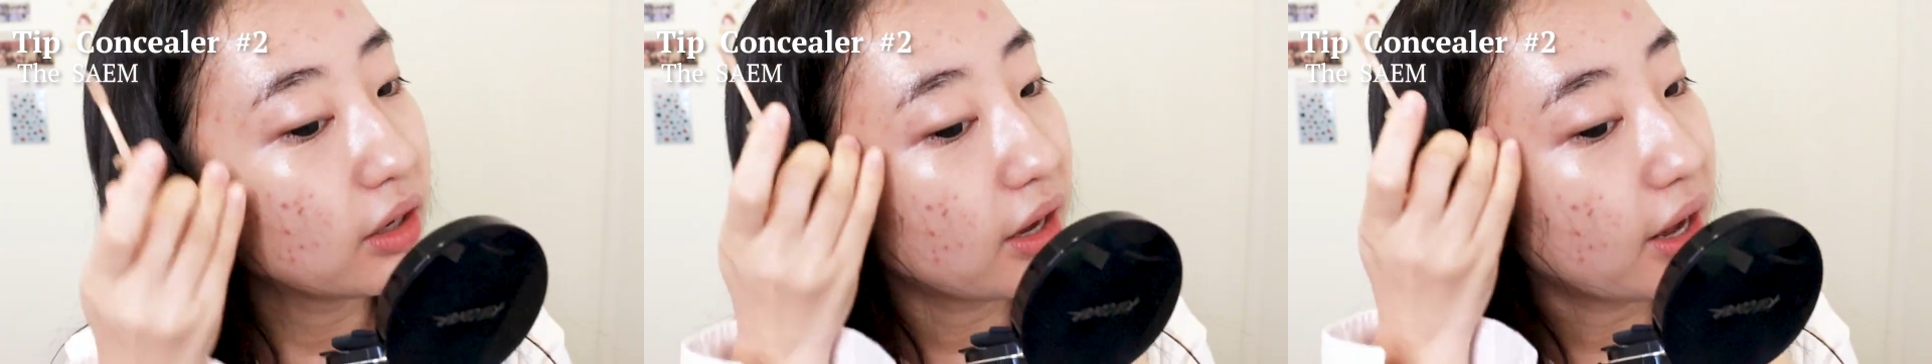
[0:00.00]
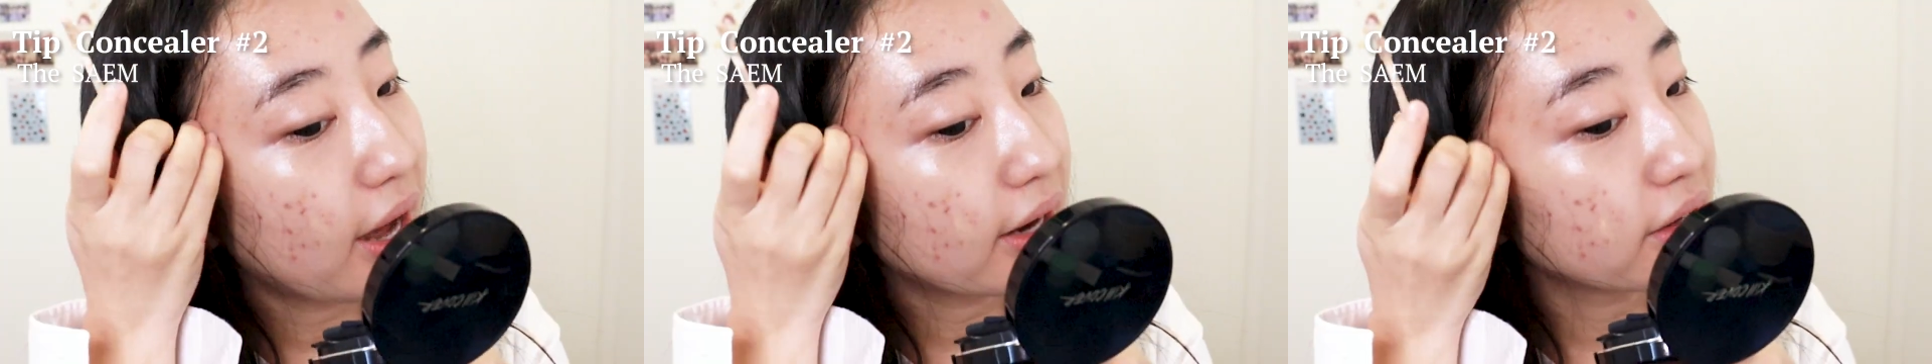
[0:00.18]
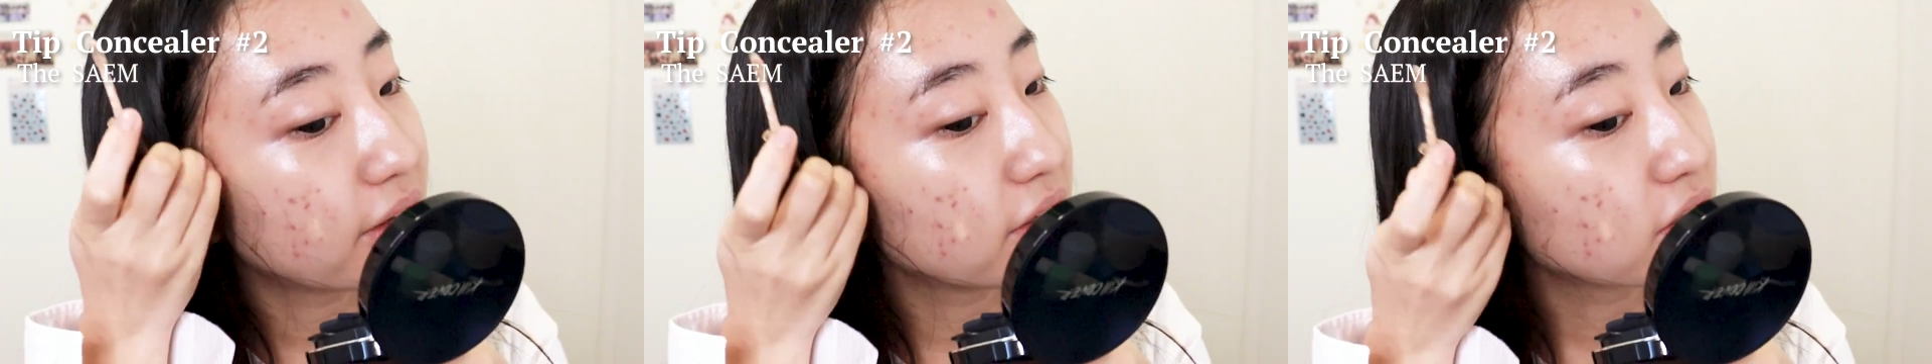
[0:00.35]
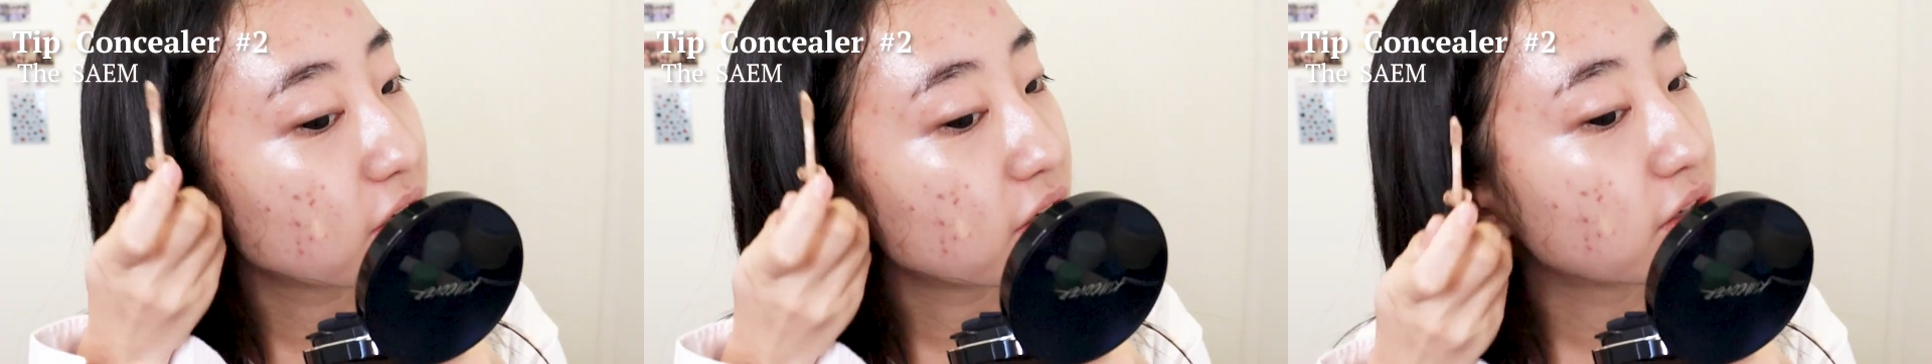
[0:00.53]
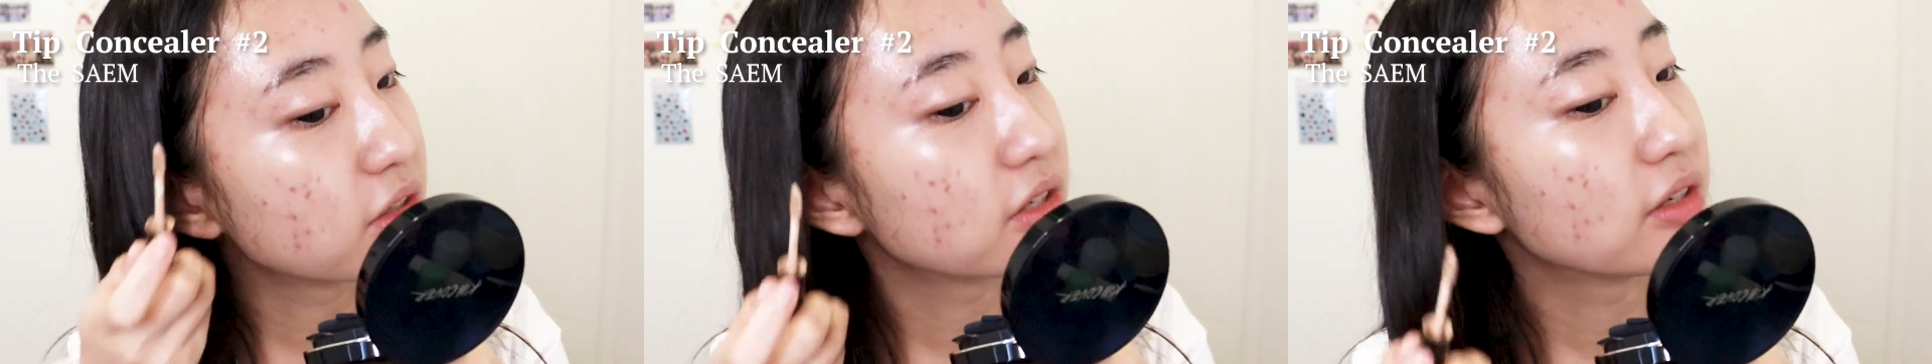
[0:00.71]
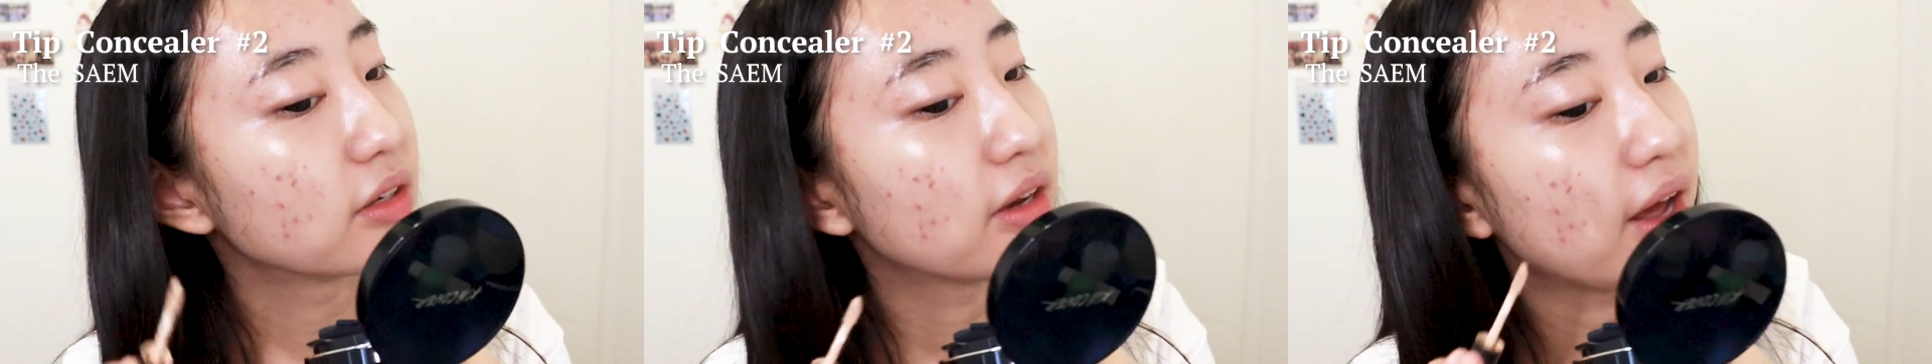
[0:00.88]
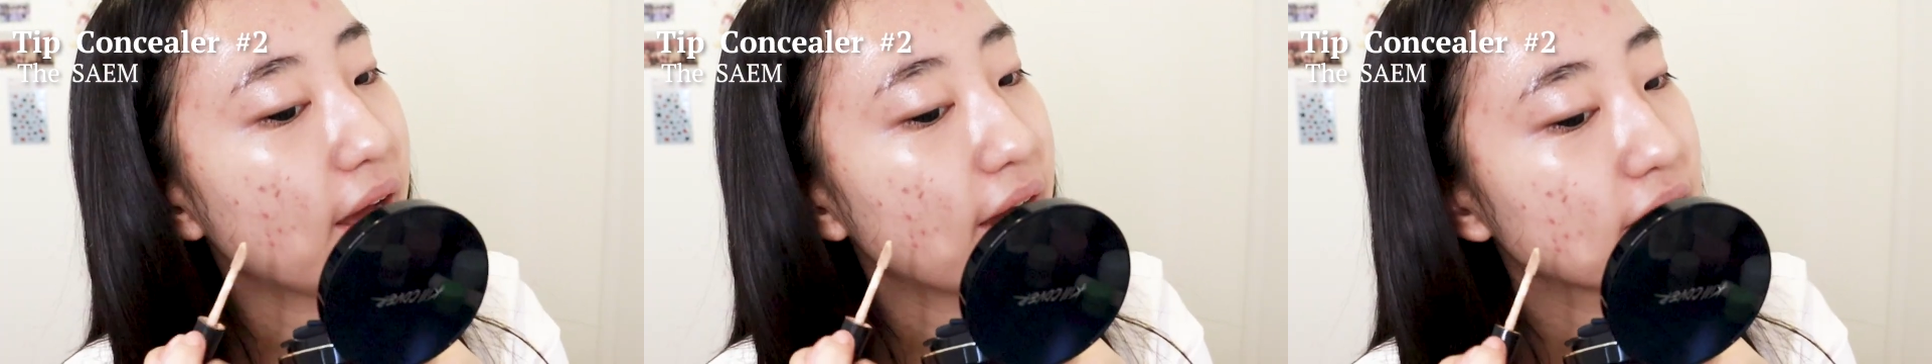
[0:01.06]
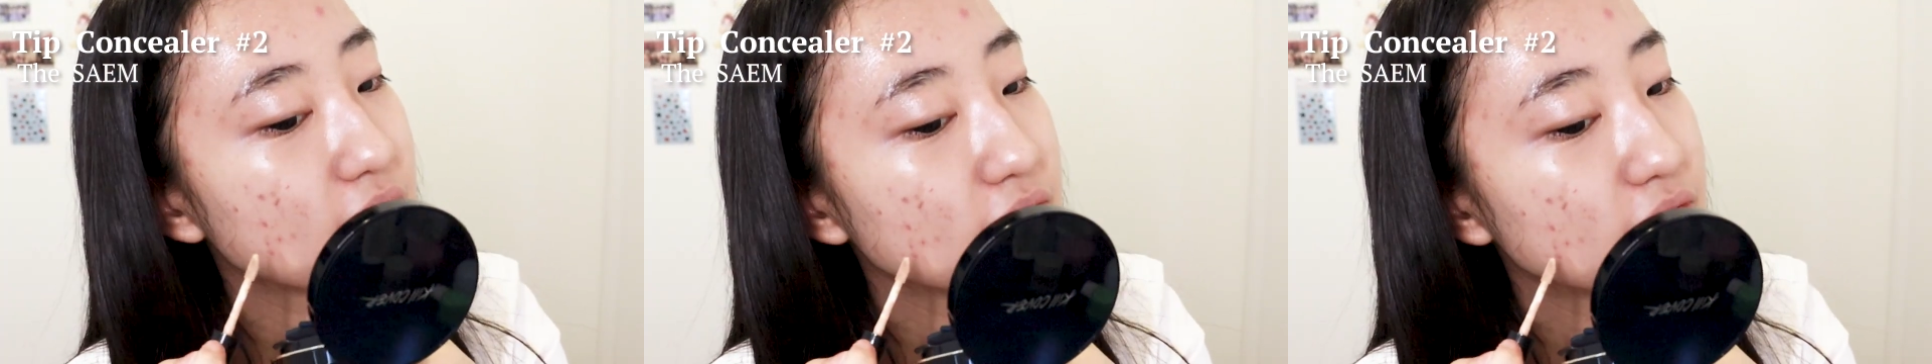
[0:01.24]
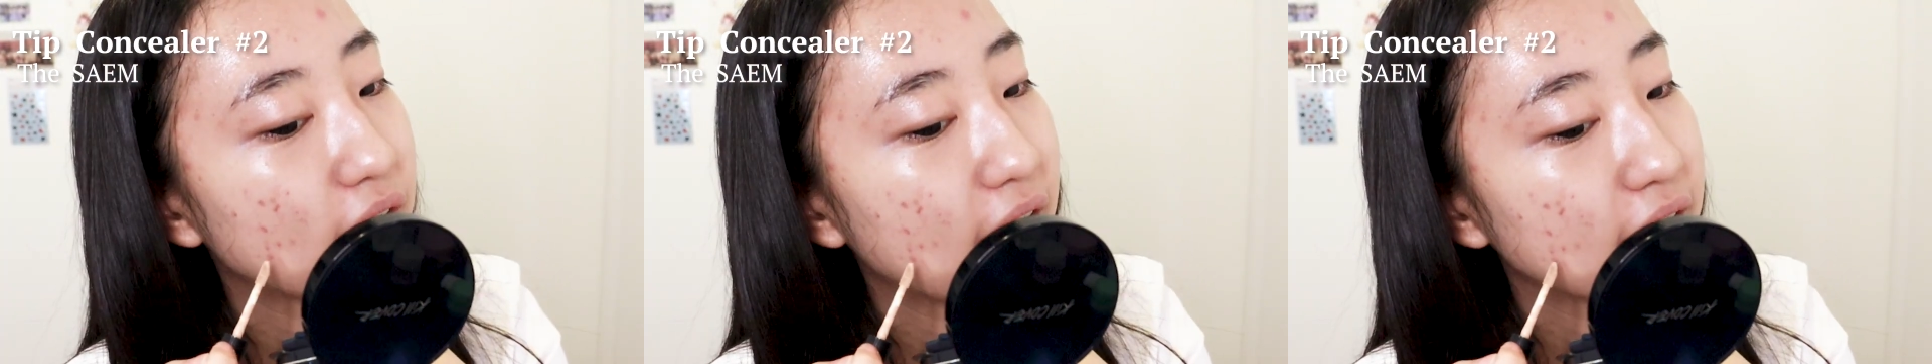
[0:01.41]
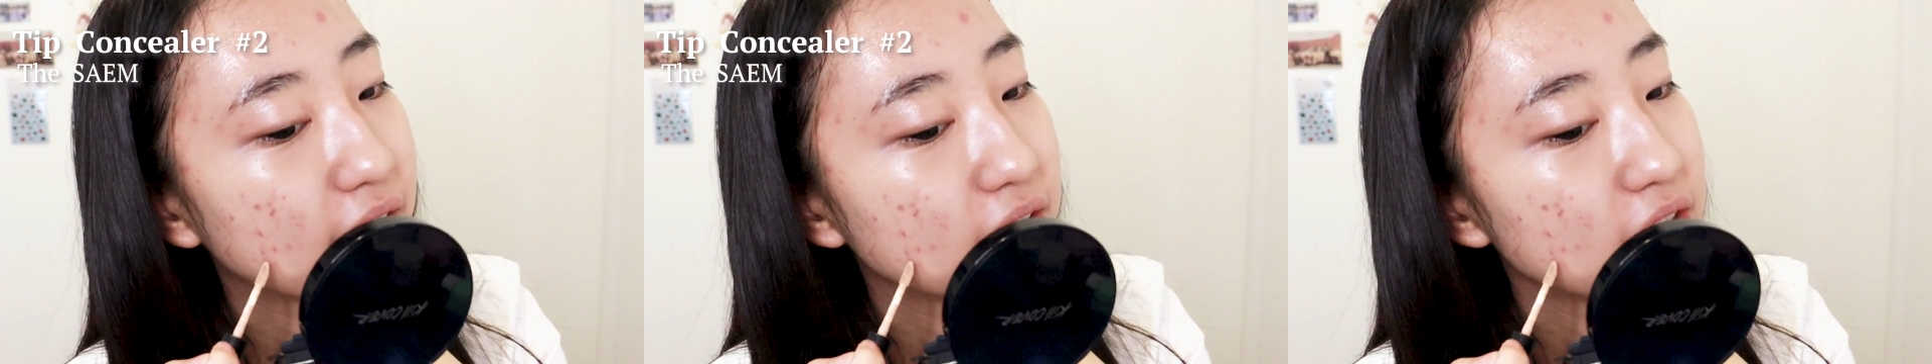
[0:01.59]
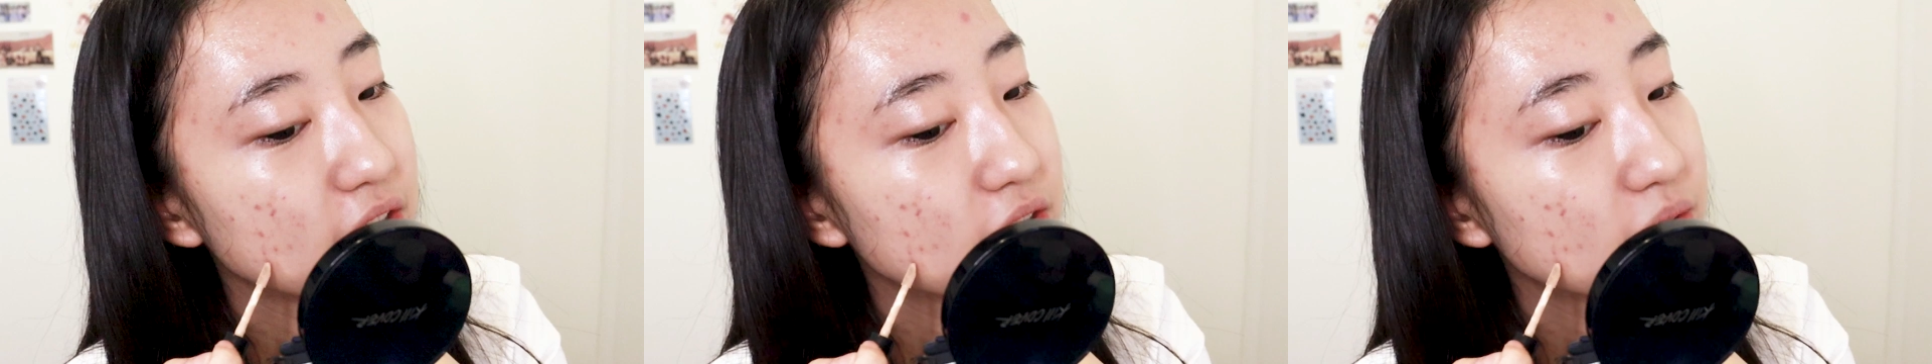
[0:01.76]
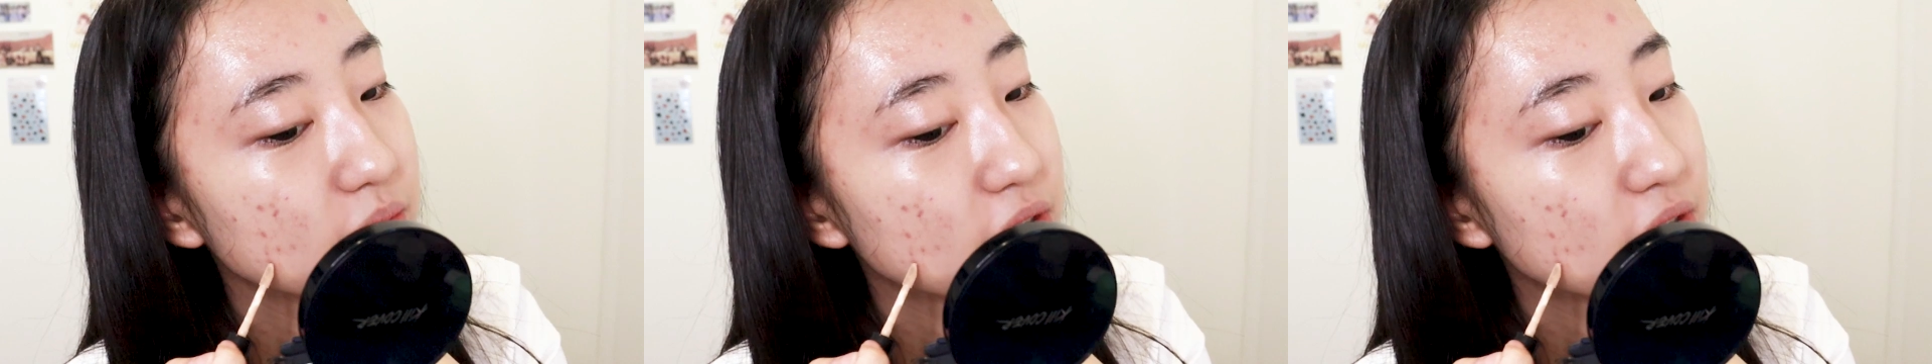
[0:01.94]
acne scars and active acnes,